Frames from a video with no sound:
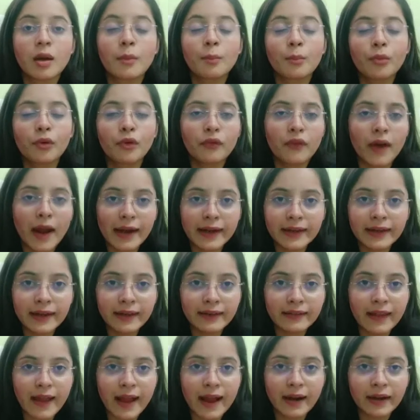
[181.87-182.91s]
provided
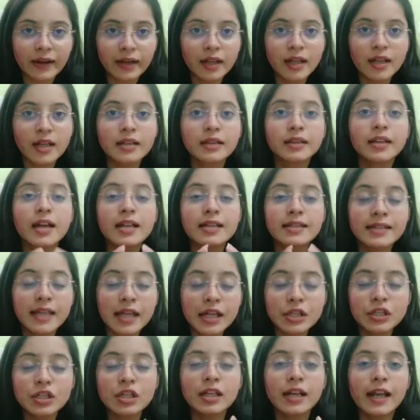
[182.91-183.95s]
that the
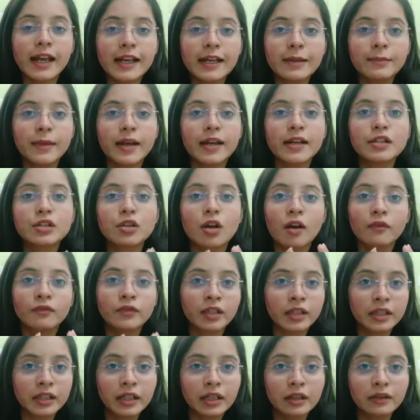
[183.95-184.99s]
essential elements of the
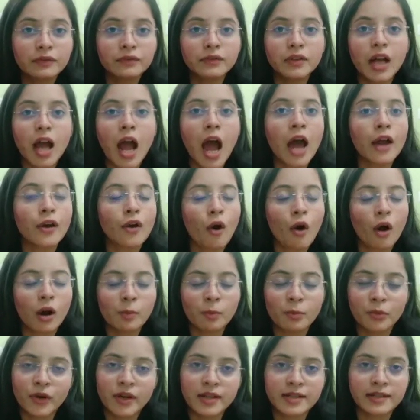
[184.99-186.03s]
gift are all
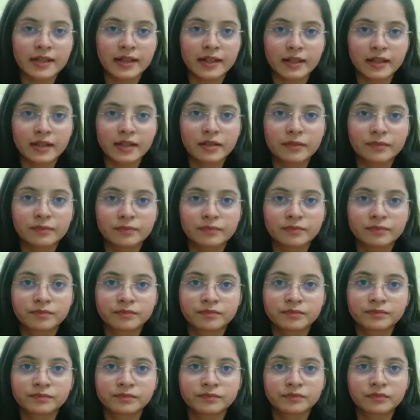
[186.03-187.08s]
present.
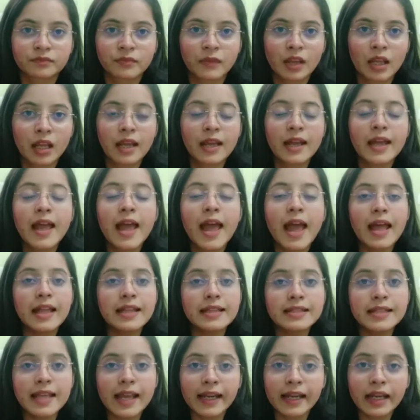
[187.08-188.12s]
And
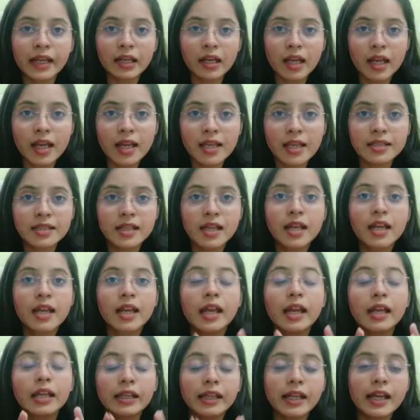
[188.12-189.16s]
second is,
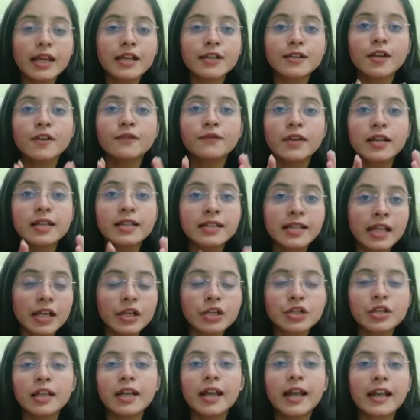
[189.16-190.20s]
in case of
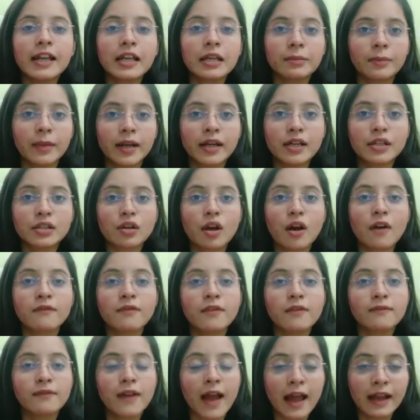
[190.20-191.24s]
essential elements of a
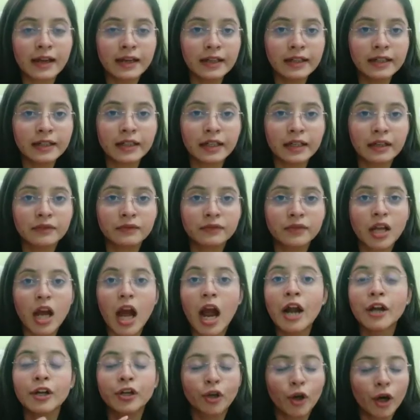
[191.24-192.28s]
valid gift are
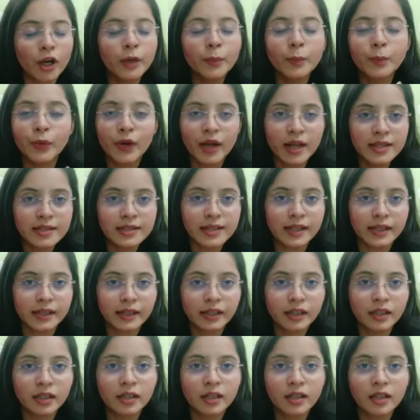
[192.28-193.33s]
not present,
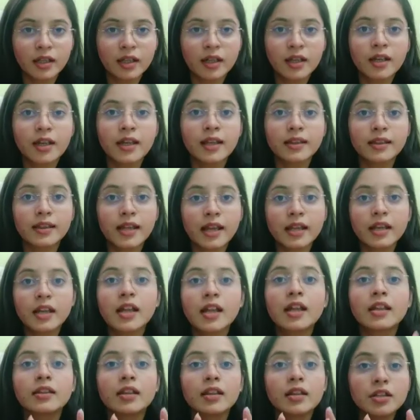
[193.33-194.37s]
then
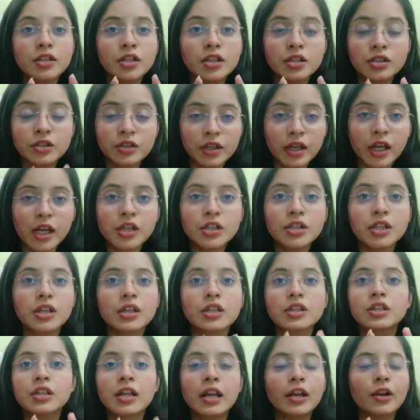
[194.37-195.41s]
the registration
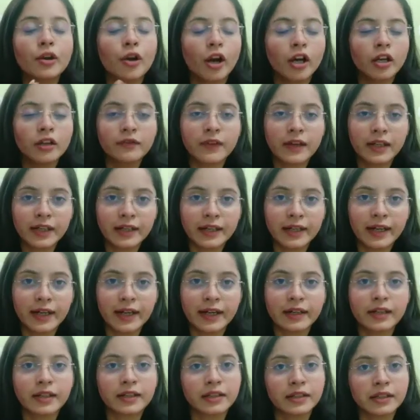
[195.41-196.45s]
shall not
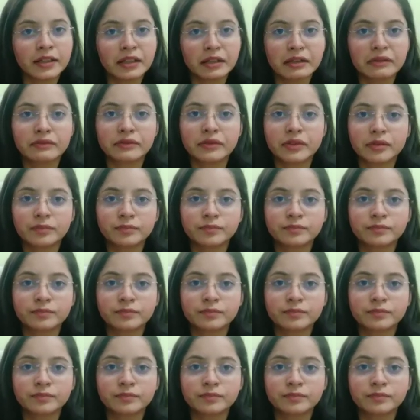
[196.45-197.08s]
validate the gift.